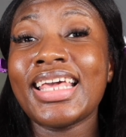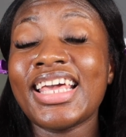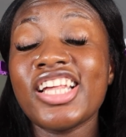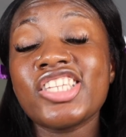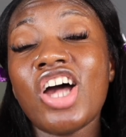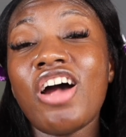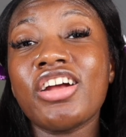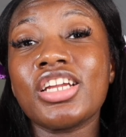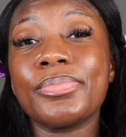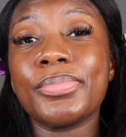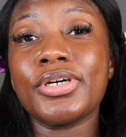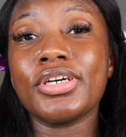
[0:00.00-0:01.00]
It's hard,
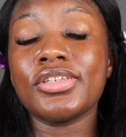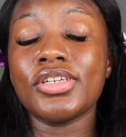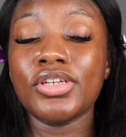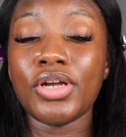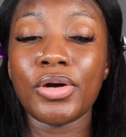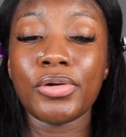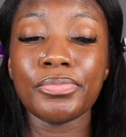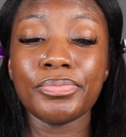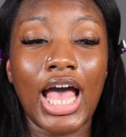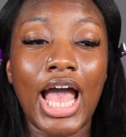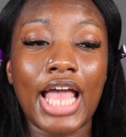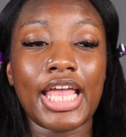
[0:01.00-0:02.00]
but you know,
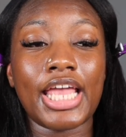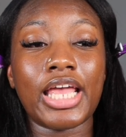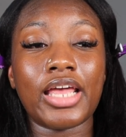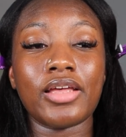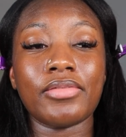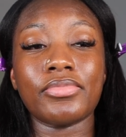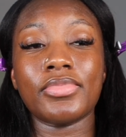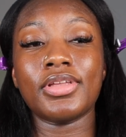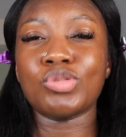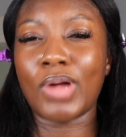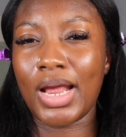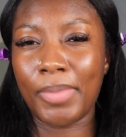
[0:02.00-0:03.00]
I am
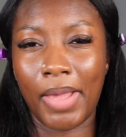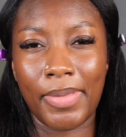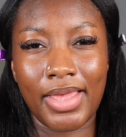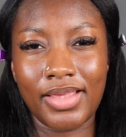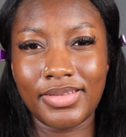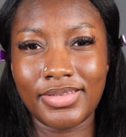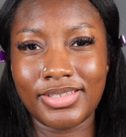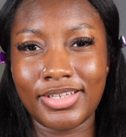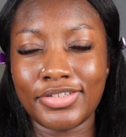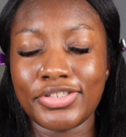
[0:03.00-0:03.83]
trying my best